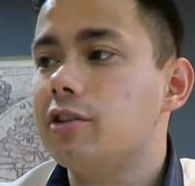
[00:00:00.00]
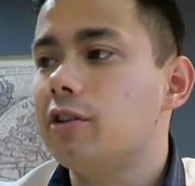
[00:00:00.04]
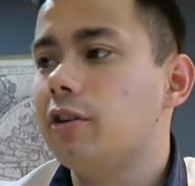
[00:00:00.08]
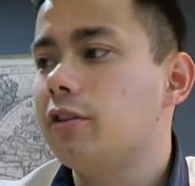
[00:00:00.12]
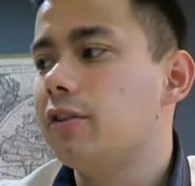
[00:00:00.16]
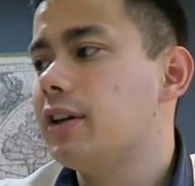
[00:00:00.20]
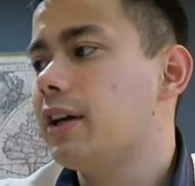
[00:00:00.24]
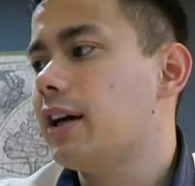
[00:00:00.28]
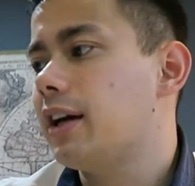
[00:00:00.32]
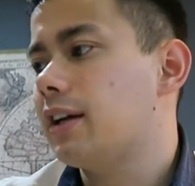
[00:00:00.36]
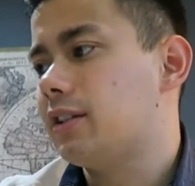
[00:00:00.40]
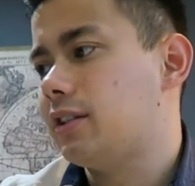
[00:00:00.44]
You
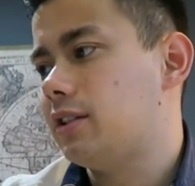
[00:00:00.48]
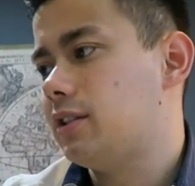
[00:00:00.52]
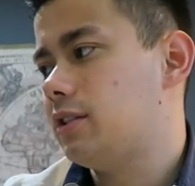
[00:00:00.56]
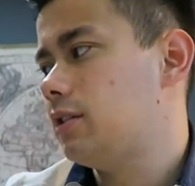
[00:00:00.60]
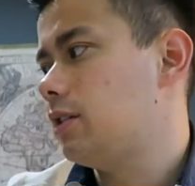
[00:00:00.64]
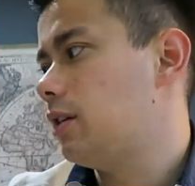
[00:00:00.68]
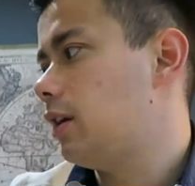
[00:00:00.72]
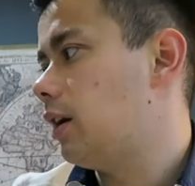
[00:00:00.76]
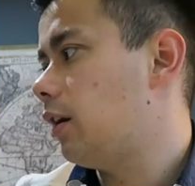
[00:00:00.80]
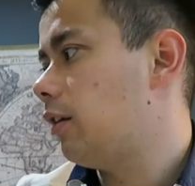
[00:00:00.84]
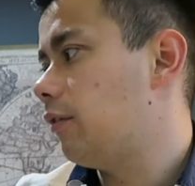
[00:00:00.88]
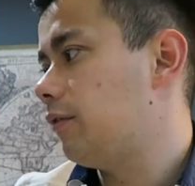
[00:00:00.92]
know, yes,
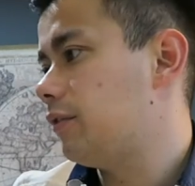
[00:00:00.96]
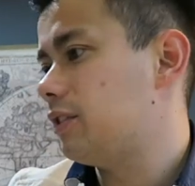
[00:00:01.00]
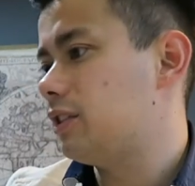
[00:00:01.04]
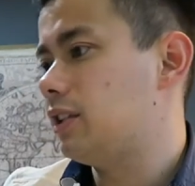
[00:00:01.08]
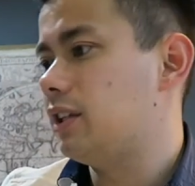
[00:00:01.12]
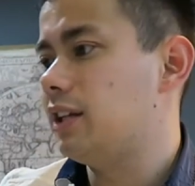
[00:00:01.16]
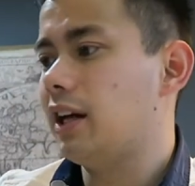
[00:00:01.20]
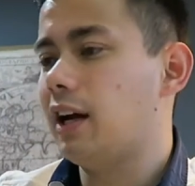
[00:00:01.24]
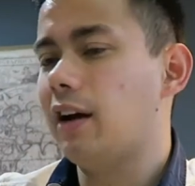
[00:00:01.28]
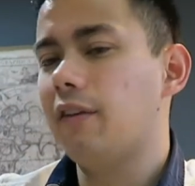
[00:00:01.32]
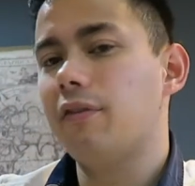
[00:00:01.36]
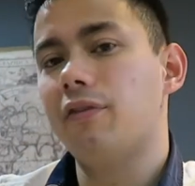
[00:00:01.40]
I
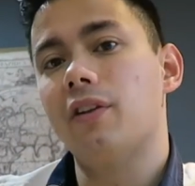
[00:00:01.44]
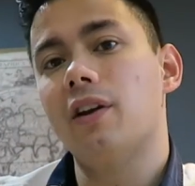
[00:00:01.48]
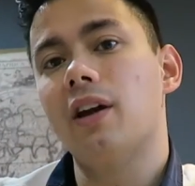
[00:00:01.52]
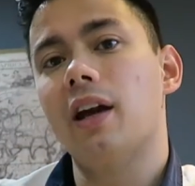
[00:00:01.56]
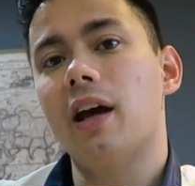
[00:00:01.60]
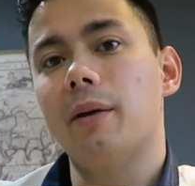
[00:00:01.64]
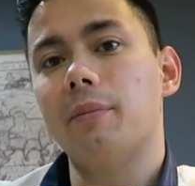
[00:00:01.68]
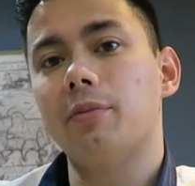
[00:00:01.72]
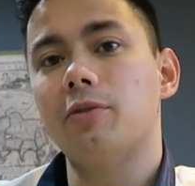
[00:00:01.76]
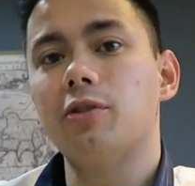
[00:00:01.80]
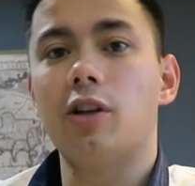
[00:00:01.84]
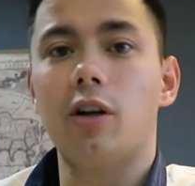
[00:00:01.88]
obviously have the
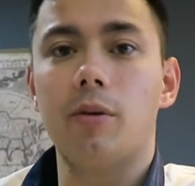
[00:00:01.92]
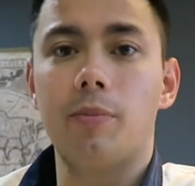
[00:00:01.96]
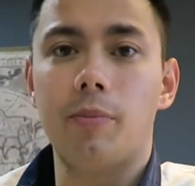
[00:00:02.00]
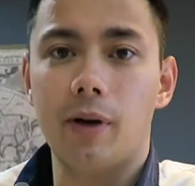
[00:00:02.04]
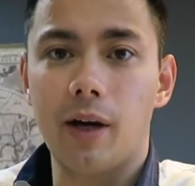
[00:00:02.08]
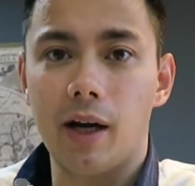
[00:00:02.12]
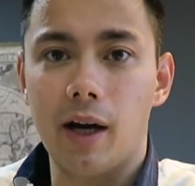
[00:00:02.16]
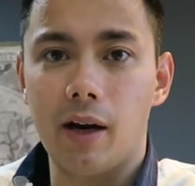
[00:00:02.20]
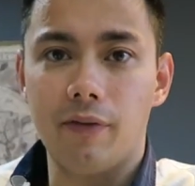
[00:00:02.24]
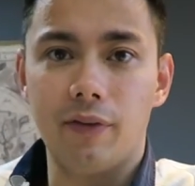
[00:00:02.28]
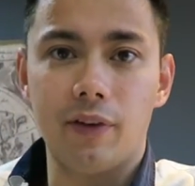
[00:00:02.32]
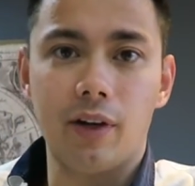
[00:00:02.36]
laptop,
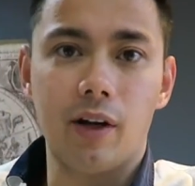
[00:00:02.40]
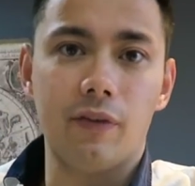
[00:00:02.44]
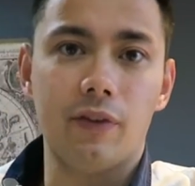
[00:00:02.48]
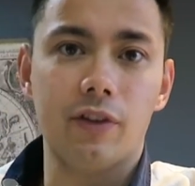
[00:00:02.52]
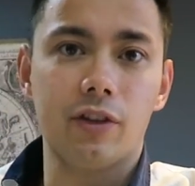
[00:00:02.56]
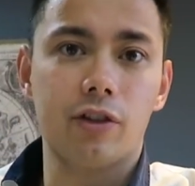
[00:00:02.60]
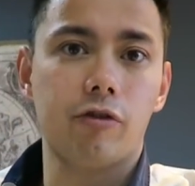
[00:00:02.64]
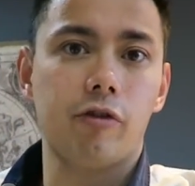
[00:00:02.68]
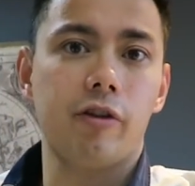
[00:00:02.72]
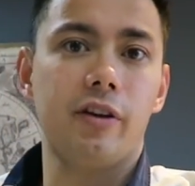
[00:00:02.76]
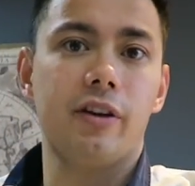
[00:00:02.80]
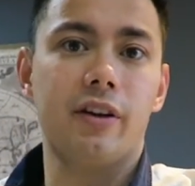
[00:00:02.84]
I have
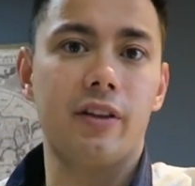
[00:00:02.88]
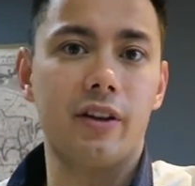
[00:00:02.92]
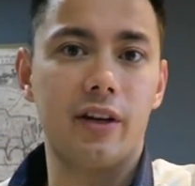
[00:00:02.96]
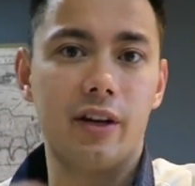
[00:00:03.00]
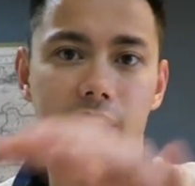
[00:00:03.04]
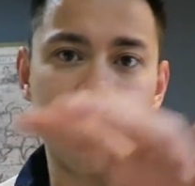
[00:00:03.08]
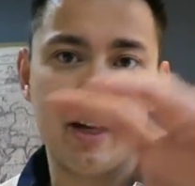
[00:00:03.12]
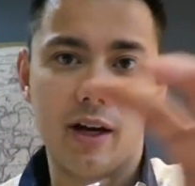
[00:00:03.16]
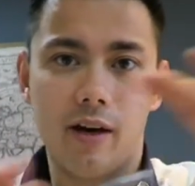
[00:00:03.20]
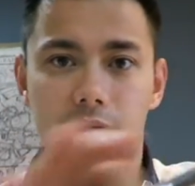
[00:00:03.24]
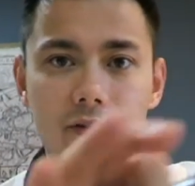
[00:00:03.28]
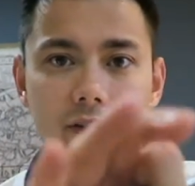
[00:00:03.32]
another screen, and
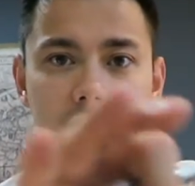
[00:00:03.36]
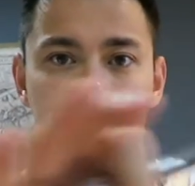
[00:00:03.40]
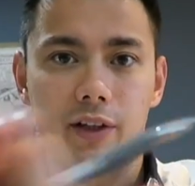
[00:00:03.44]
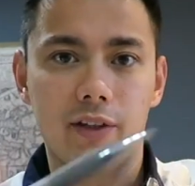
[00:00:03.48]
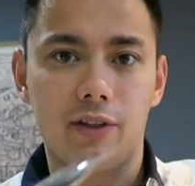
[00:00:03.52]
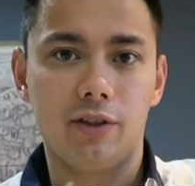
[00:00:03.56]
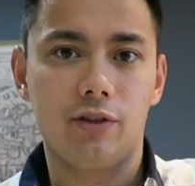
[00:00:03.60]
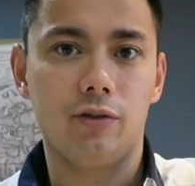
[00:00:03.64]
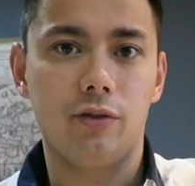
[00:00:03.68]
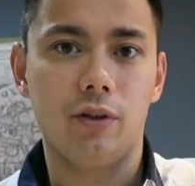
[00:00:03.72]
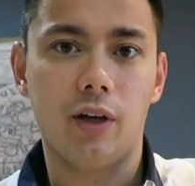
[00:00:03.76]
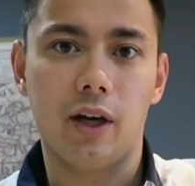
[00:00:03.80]
then I have a
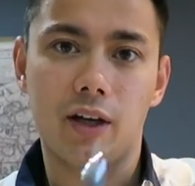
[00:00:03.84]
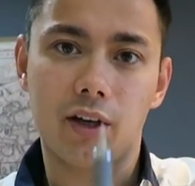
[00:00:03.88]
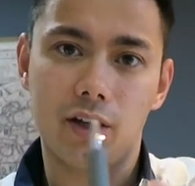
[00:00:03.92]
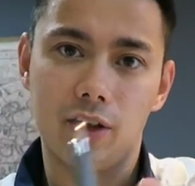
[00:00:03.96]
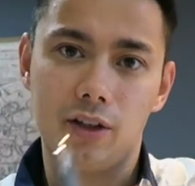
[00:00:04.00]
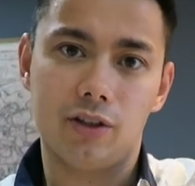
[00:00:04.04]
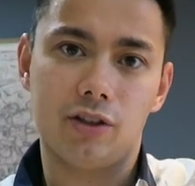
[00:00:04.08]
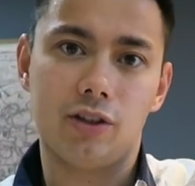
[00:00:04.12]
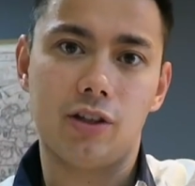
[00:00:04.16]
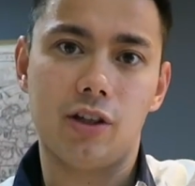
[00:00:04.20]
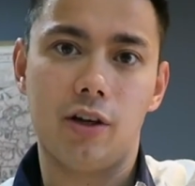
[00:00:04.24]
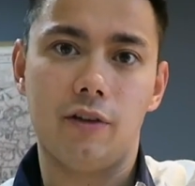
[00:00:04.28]
little like
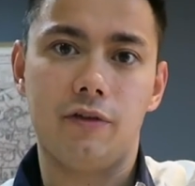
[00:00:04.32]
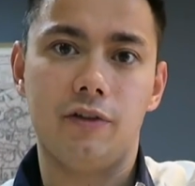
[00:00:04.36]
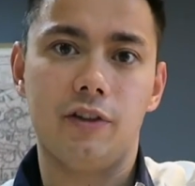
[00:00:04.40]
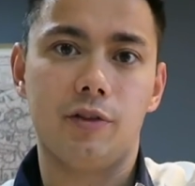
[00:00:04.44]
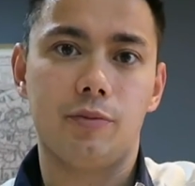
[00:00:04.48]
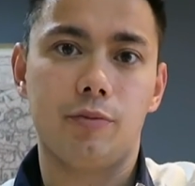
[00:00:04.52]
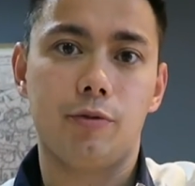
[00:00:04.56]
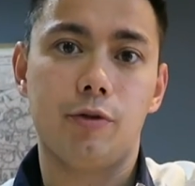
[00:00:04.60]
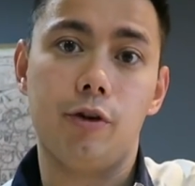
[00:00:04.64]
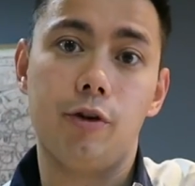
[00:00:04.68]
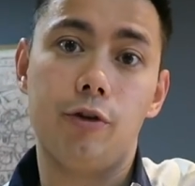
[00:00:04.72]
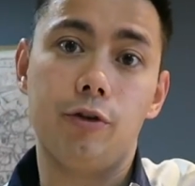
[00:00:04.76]
a
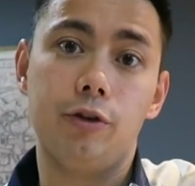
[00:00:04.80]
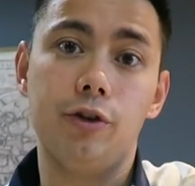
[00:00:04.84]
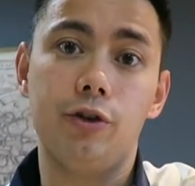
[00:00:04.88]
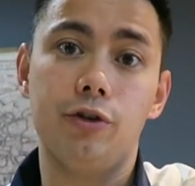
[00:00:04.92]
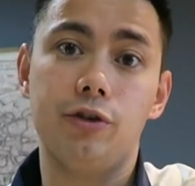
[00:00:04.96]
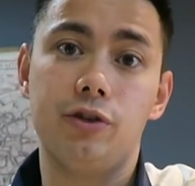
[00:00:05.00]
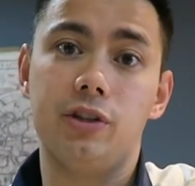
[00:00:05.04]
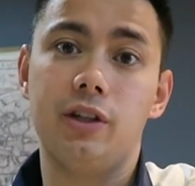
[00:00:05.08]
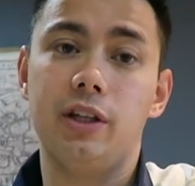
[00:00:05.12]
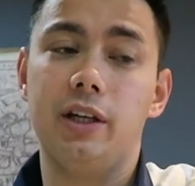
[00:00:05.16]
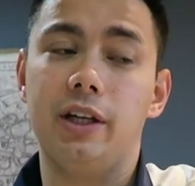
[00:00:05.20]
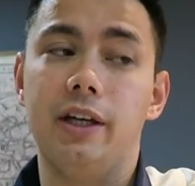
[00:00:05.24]
Surface Pro
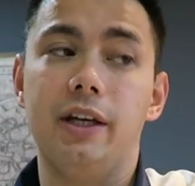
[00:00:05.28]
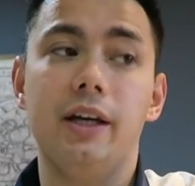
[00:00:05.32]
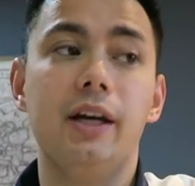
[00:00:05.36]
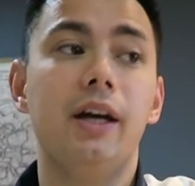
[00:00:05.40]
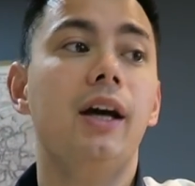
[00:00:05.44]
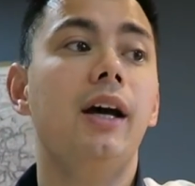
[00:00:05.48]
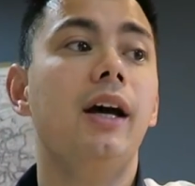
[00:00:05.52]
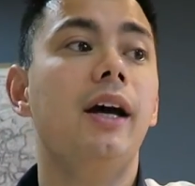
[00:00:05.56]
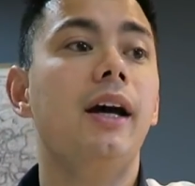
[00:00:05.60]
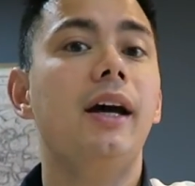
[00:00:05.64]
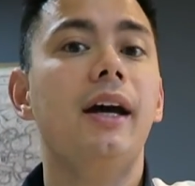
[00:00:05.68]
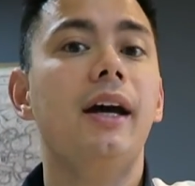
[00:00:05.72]
usually
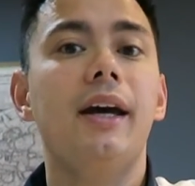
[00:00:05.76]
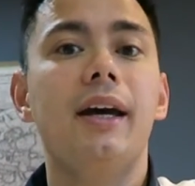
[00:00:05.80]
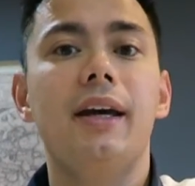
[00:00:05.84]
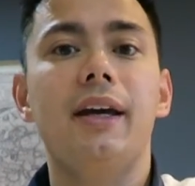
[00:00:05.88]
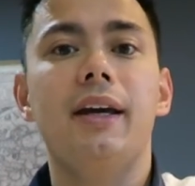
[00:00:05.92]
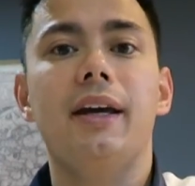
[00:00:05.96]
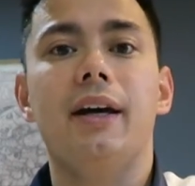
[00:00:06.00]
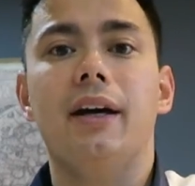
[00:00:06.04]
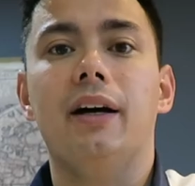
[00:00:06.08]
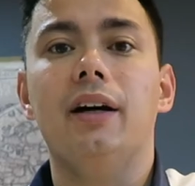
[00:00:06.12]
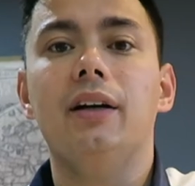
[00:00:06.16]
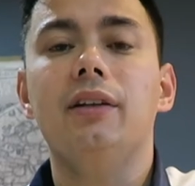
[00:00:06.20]

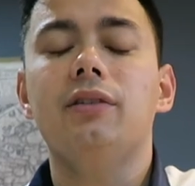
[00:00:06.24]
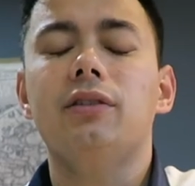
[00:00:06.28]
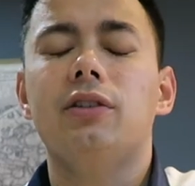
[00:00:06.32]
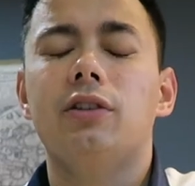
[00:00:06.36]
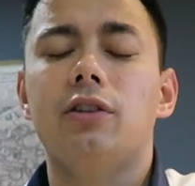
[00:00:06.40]
here.